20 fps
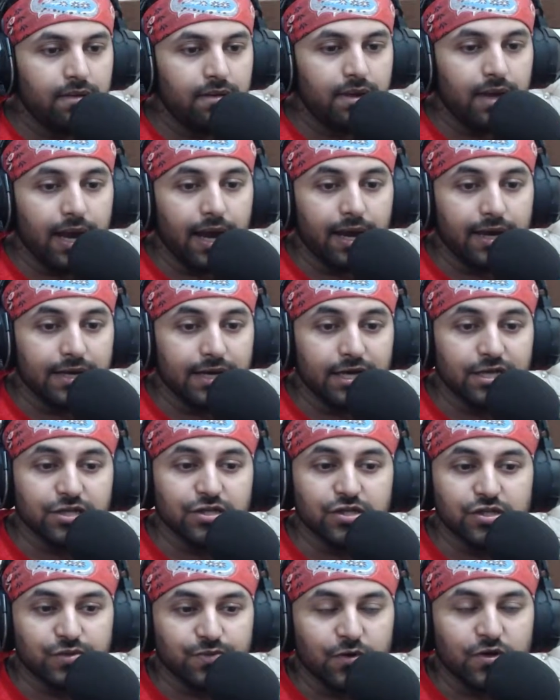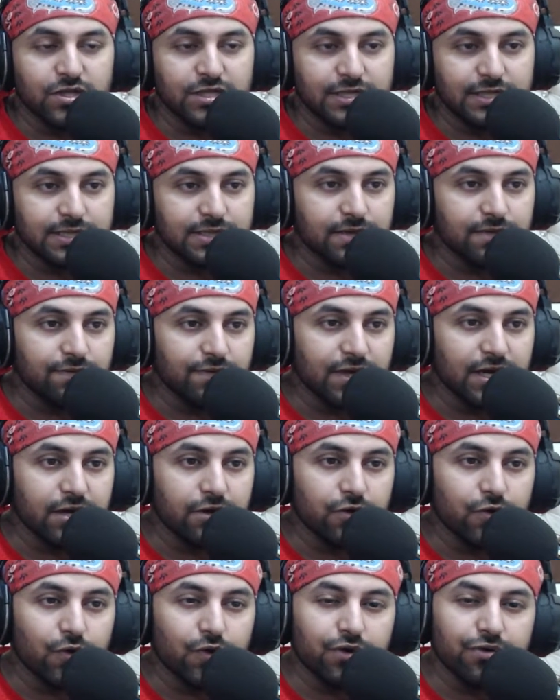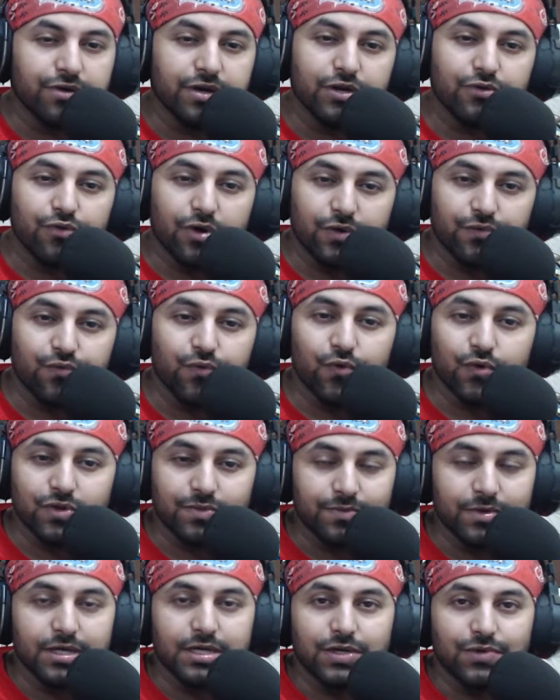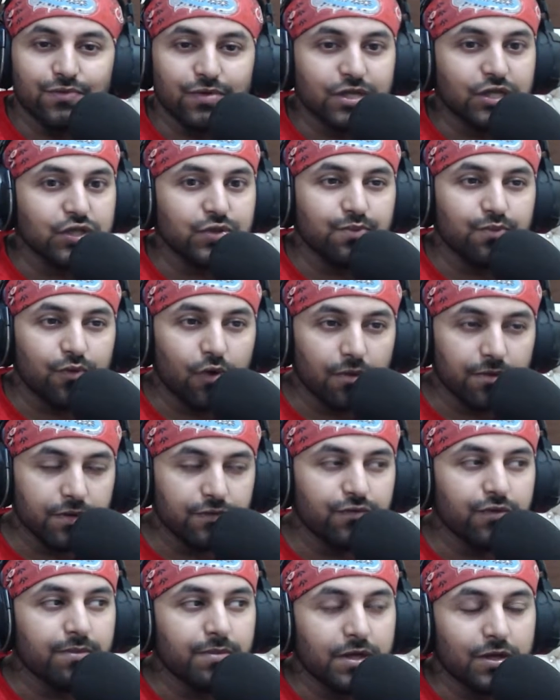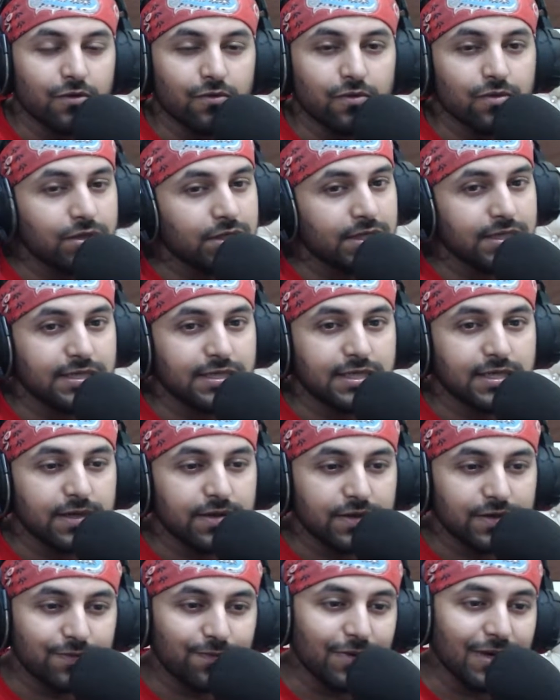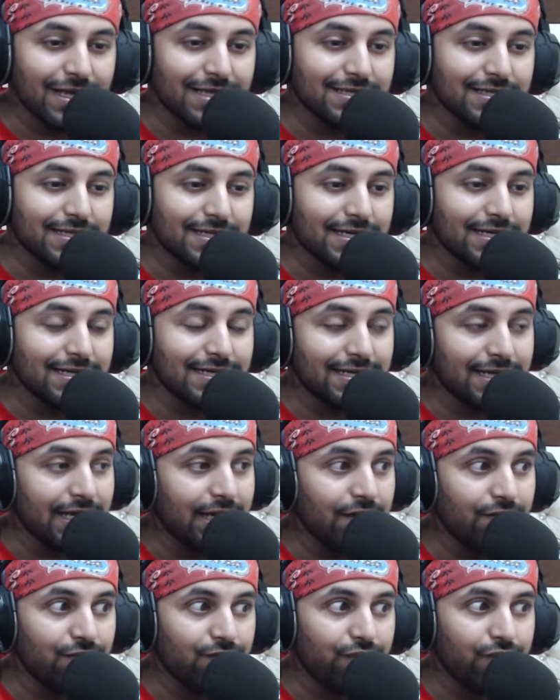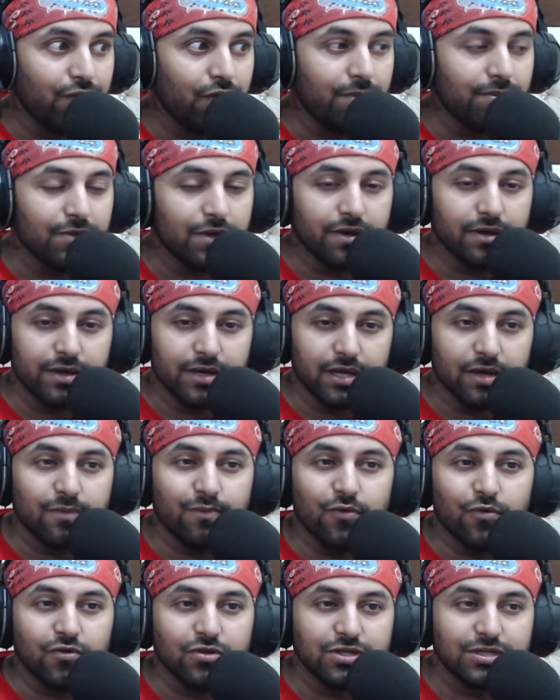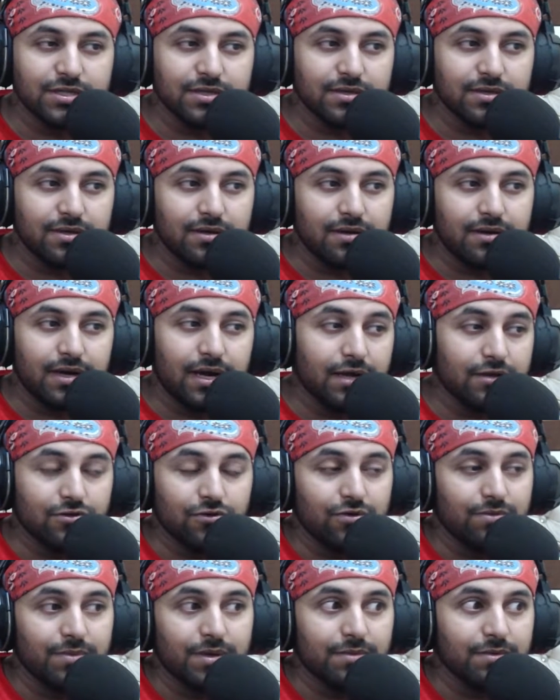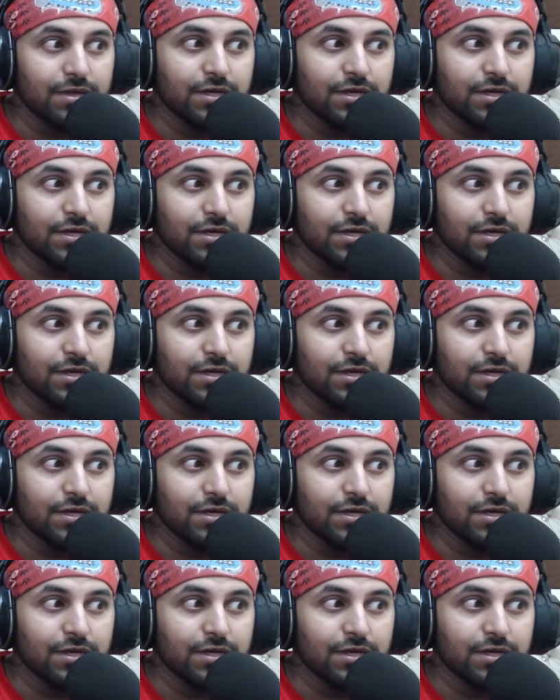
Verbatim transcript: And as a response, we get a corner in 24th minute, which Bobby Firmino just places it in from the near post. I thought maybe a